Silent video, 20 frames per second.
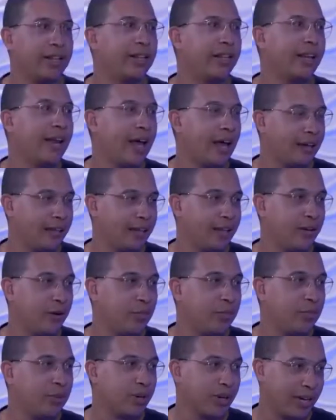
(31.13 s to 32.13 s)
the
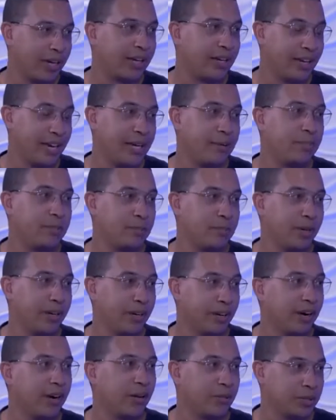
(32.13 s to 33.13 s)
notebook keeps me
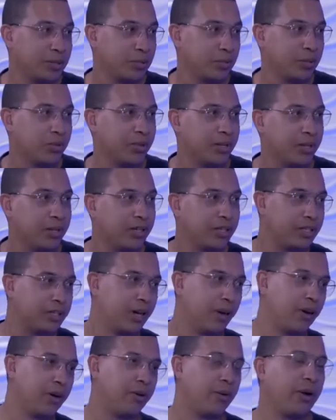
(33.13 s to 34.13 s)
accountable.
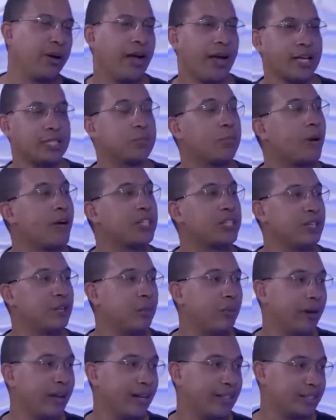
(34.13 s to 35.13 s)
So especially
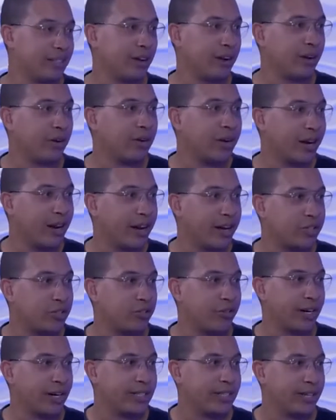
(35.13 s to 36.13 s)
when I start looking at a
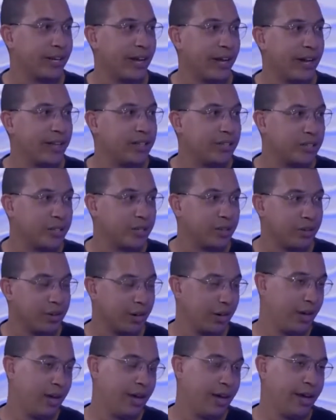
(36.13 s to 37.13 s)
trade to get into,
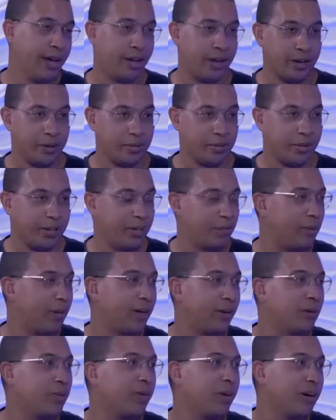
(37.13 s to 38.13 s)
it could be
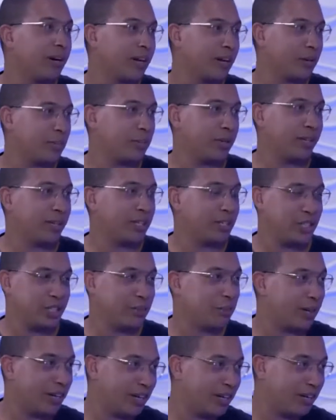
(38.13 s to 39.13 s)
Bitcoin, it could be
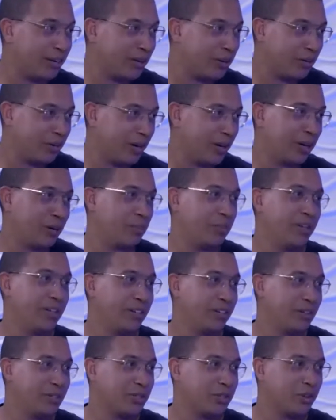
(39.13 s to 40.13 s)
Shiba Inu, it could be
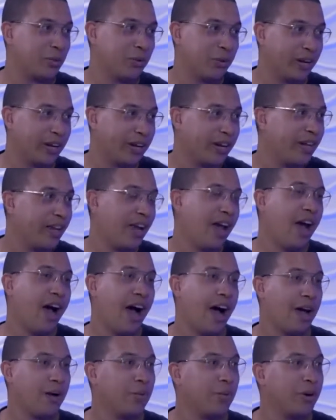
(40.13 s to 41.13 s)
Dogecoin.
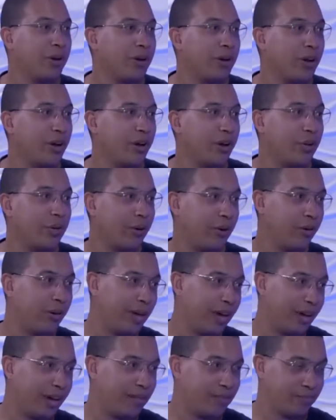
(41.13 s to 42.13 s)
I want to know,
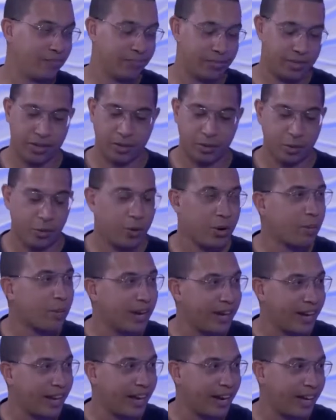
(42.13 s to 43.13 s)
okay, where am I
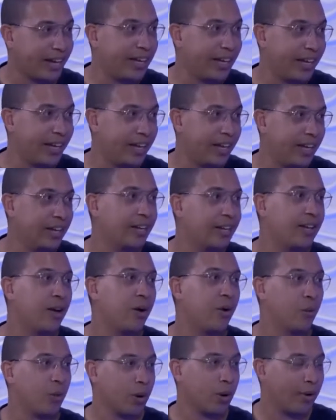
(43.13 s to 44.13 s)
getting in?
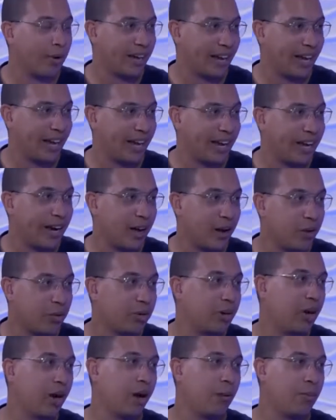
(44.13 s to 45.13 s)
Where am I getting out?
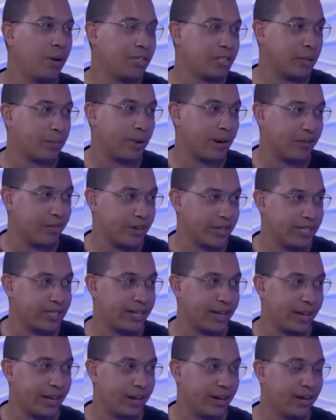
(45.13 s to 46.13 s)
How much am I
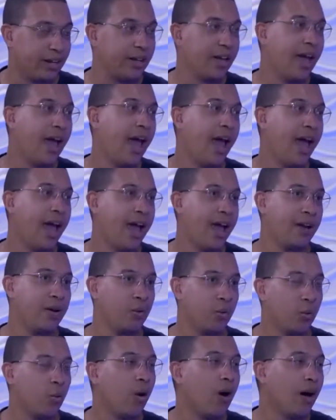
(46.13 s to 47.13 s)
risking?
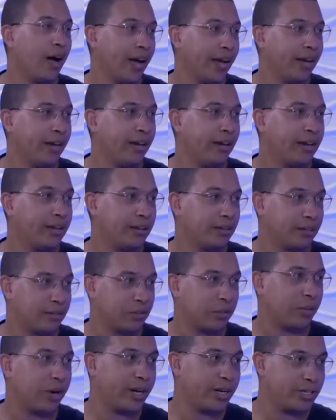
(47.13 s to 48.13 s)
And why?
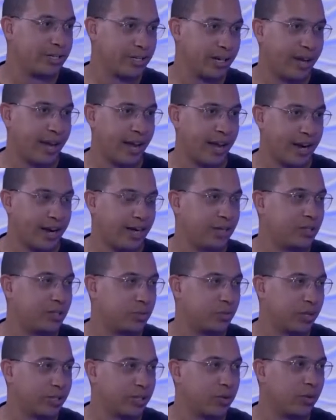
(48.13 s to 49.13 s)
What is the catalyst?
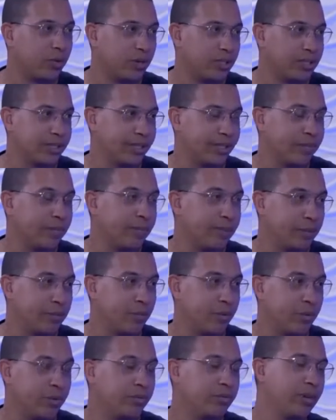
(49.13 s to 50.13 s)
What's causing the
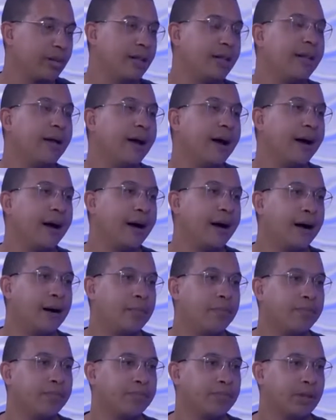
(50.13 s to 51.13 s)
move?
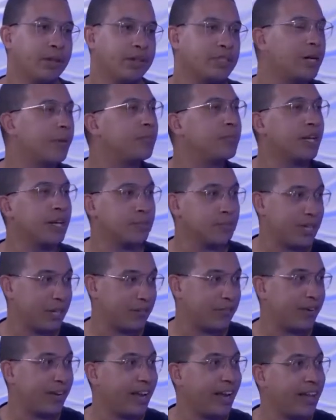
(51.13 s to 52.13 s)
Sometimes I
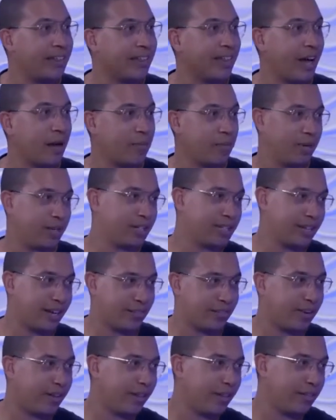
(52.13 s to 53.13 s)
forget that because I have
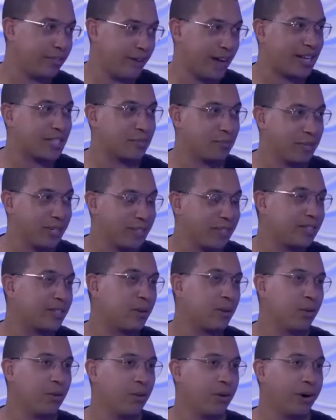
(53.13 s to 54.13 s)
other investments,
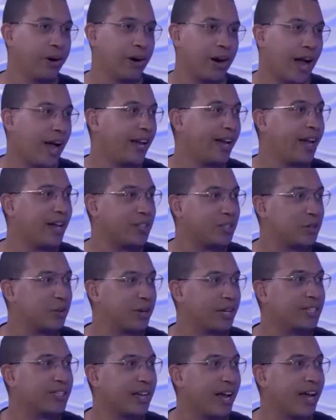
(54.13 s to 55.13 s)
or I get so
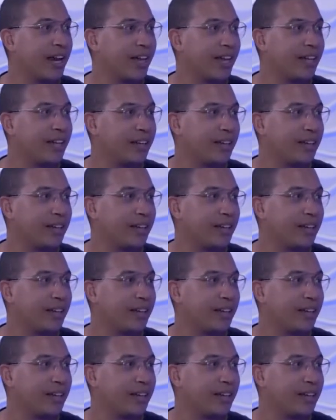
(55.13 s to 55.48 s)
excited